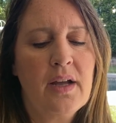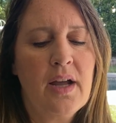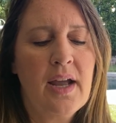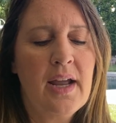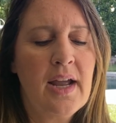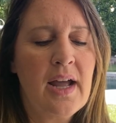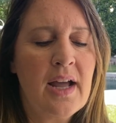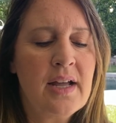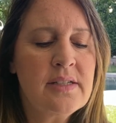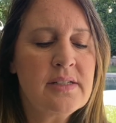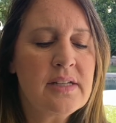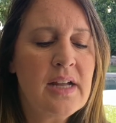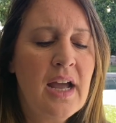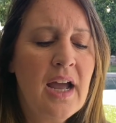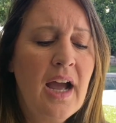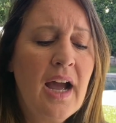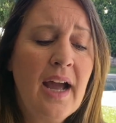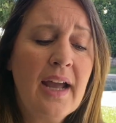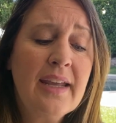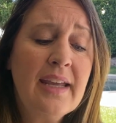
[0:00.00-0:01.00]
I asked.
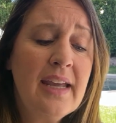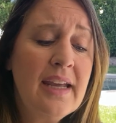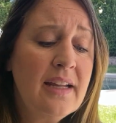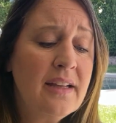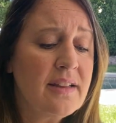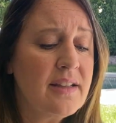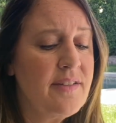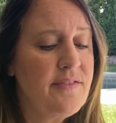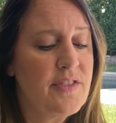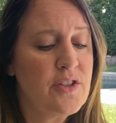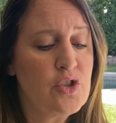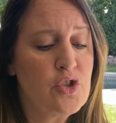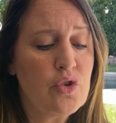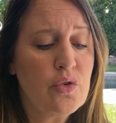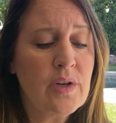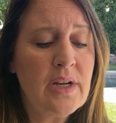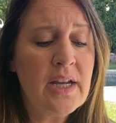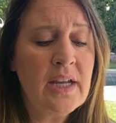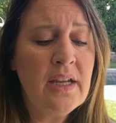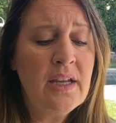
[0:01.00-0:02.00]
"I can't leave the
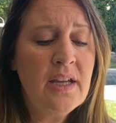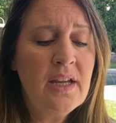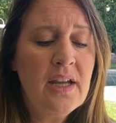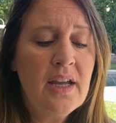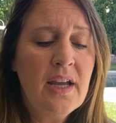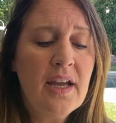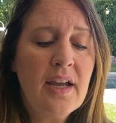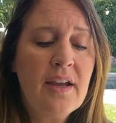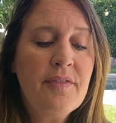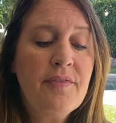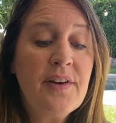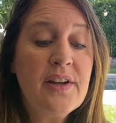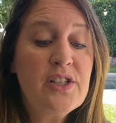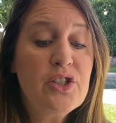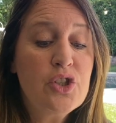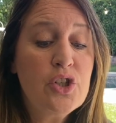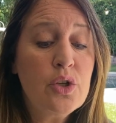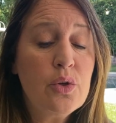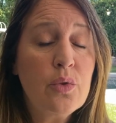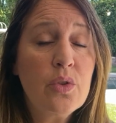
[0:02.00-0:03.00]
tree. If I
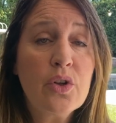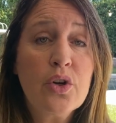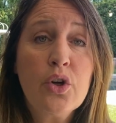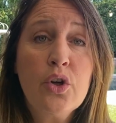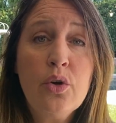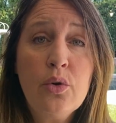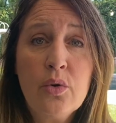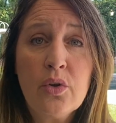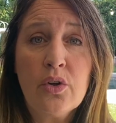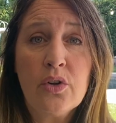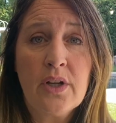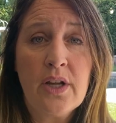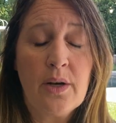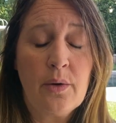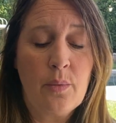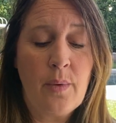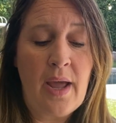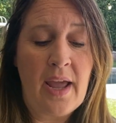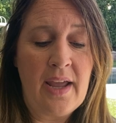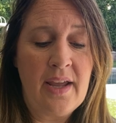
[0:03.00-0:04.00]
do, the coon'll get
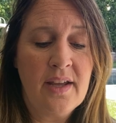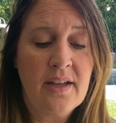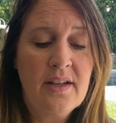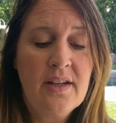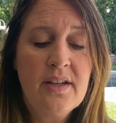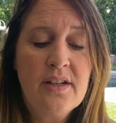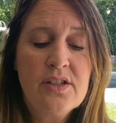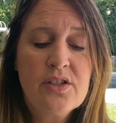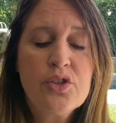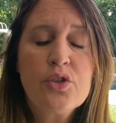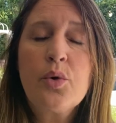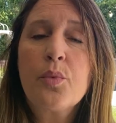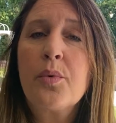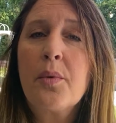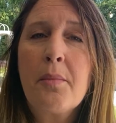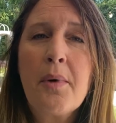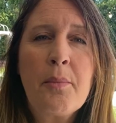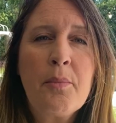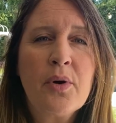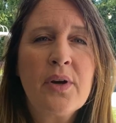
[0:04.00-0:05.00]
away." So
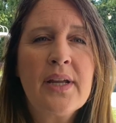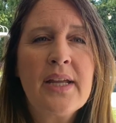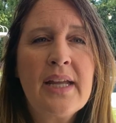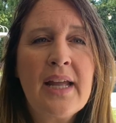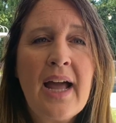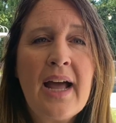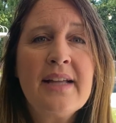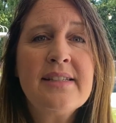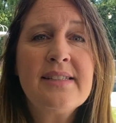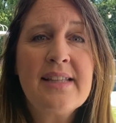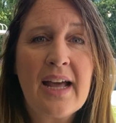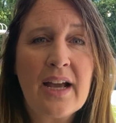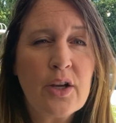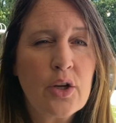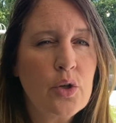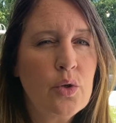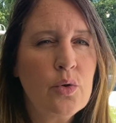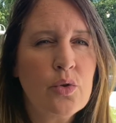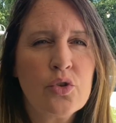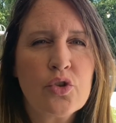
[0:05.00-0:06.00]
remember, he has that
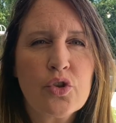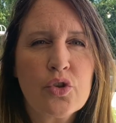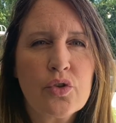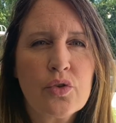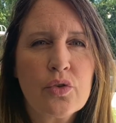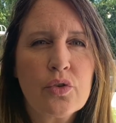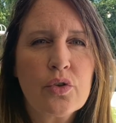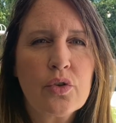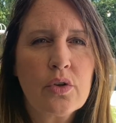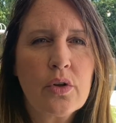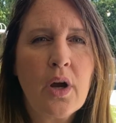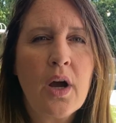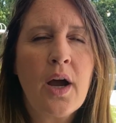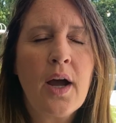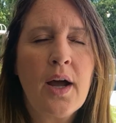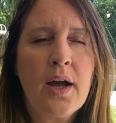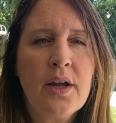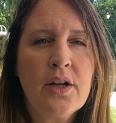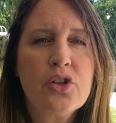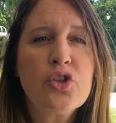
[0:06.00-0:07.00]
coon
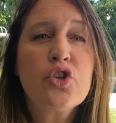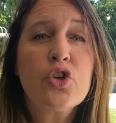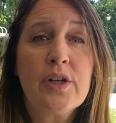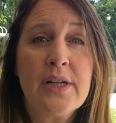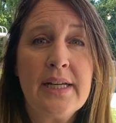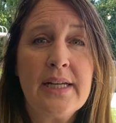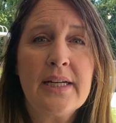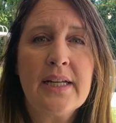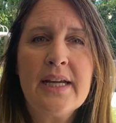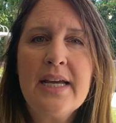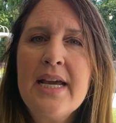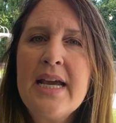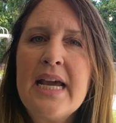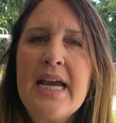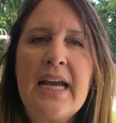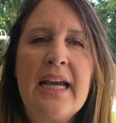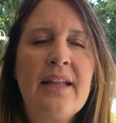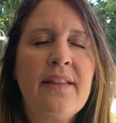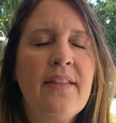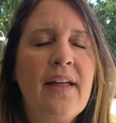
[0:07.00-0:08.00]
treed
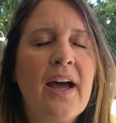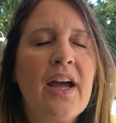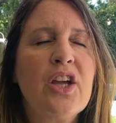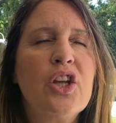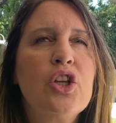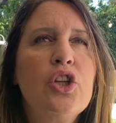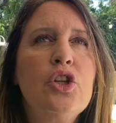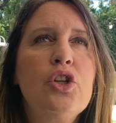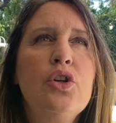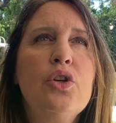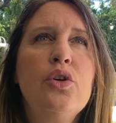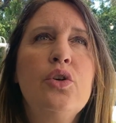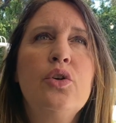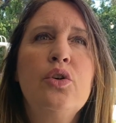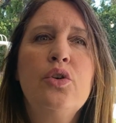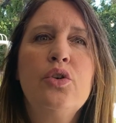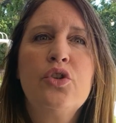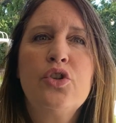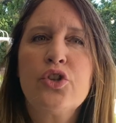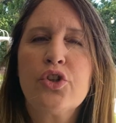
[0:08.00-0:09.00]
in that
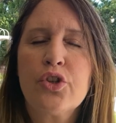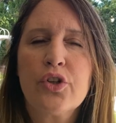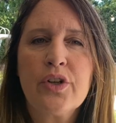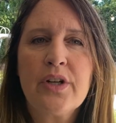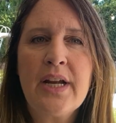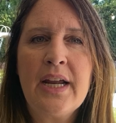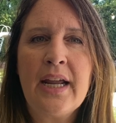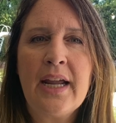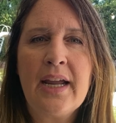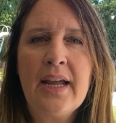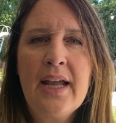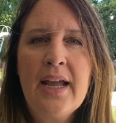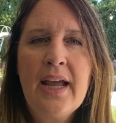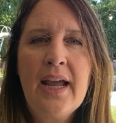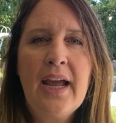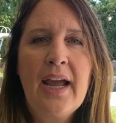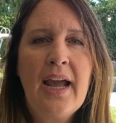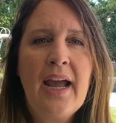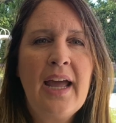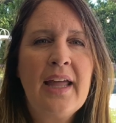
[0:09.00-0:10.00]
huge tree,
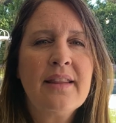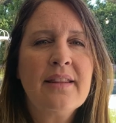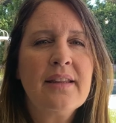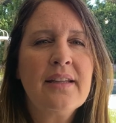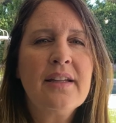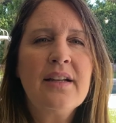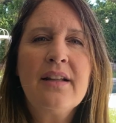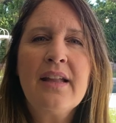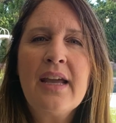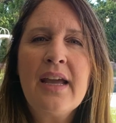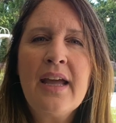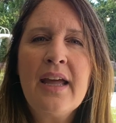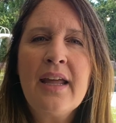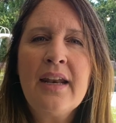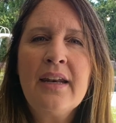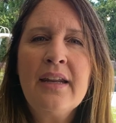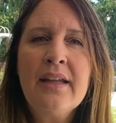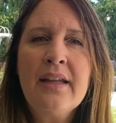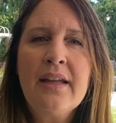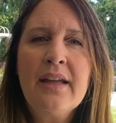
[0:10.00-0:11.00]
and little
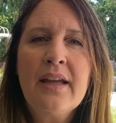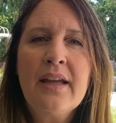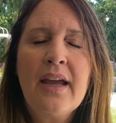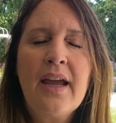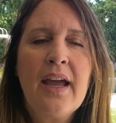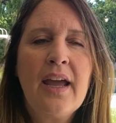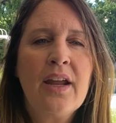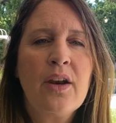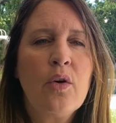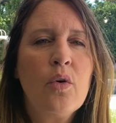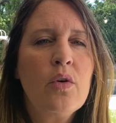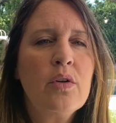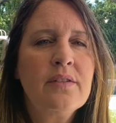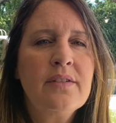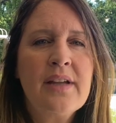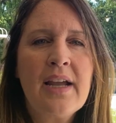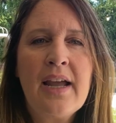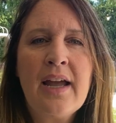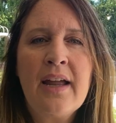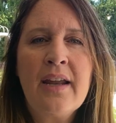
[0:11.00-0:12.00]
Ann and old
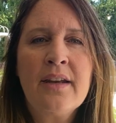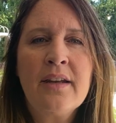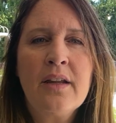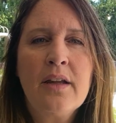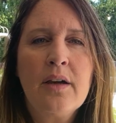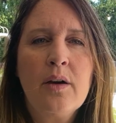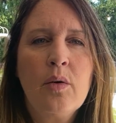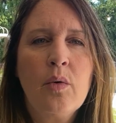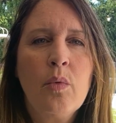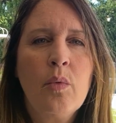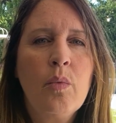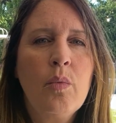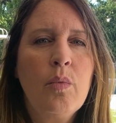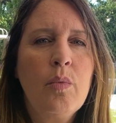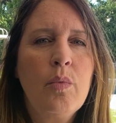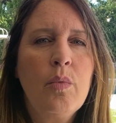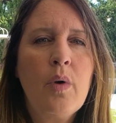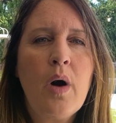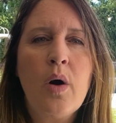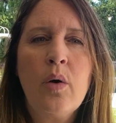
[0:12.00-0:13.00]
Dan
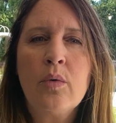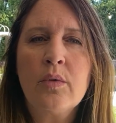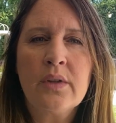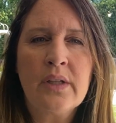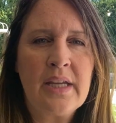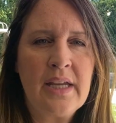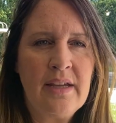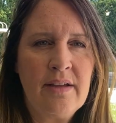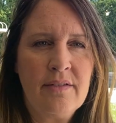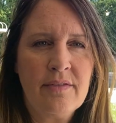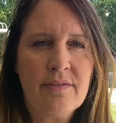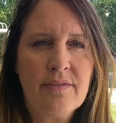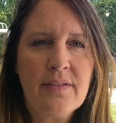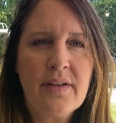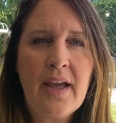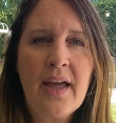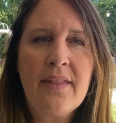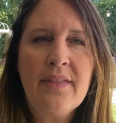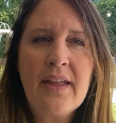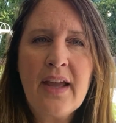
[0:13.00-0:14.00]
won't leave,
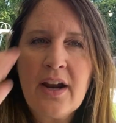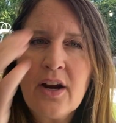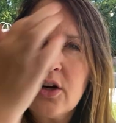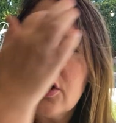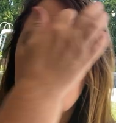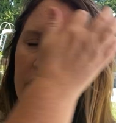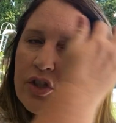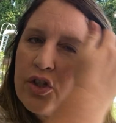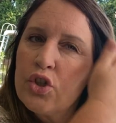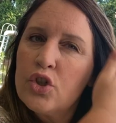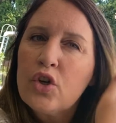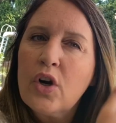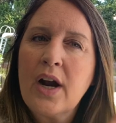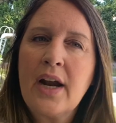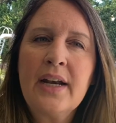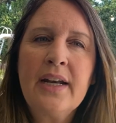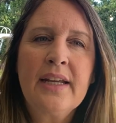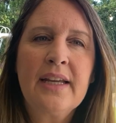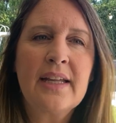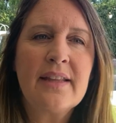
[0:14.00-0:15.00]
and they're just
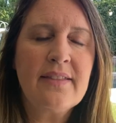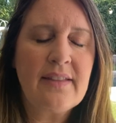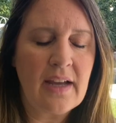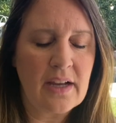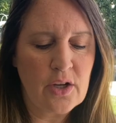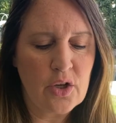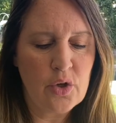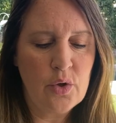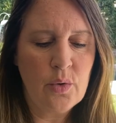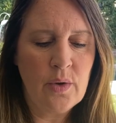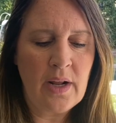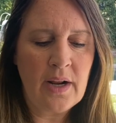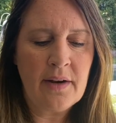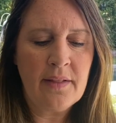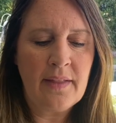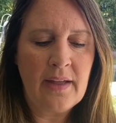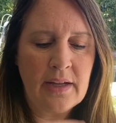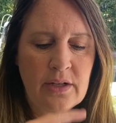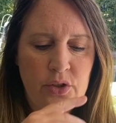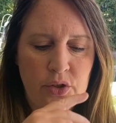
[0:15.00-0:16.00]
trying to get that coon out
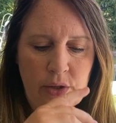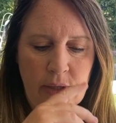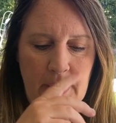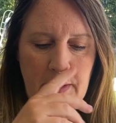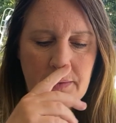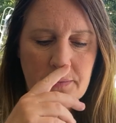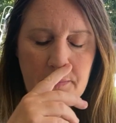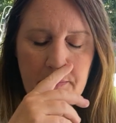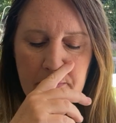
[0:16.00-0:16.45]
of that tree.